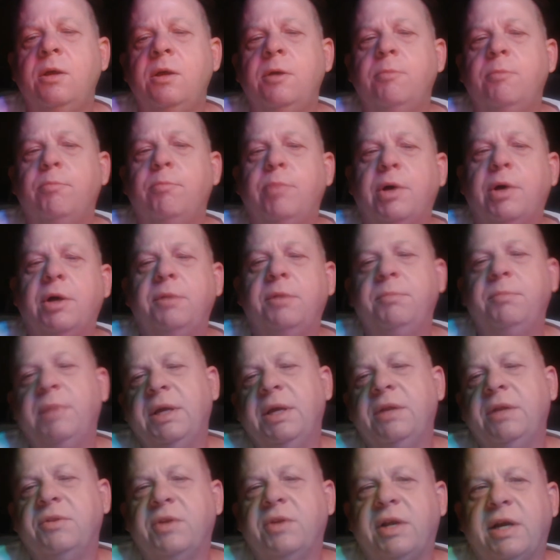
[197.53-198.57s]
But
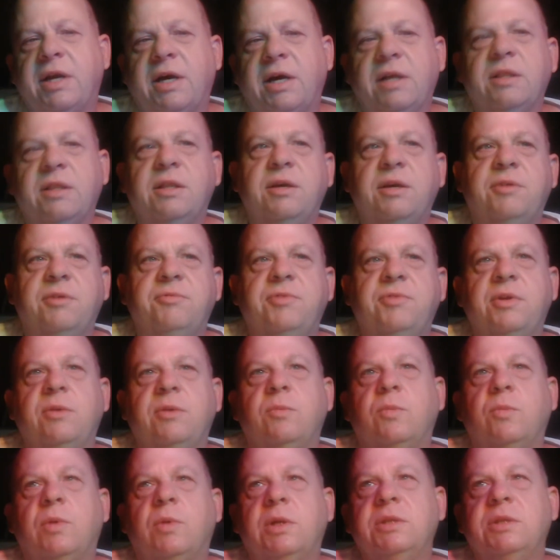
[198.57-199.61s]
being that I live
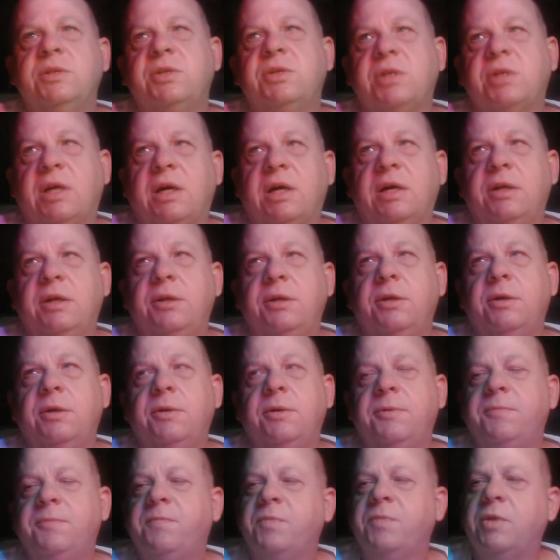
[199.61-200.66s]
in one side,
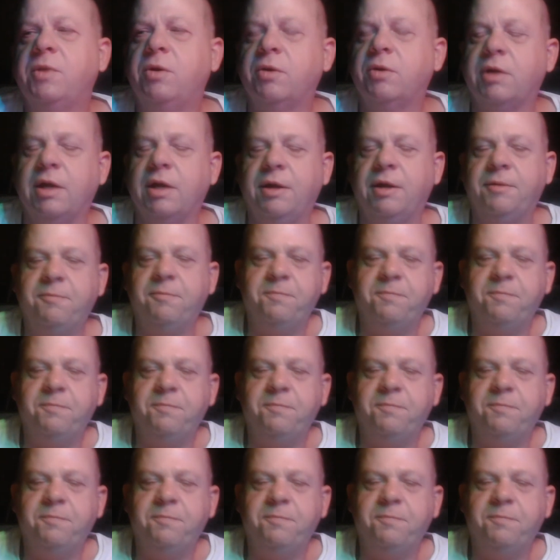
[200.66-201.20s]
okay,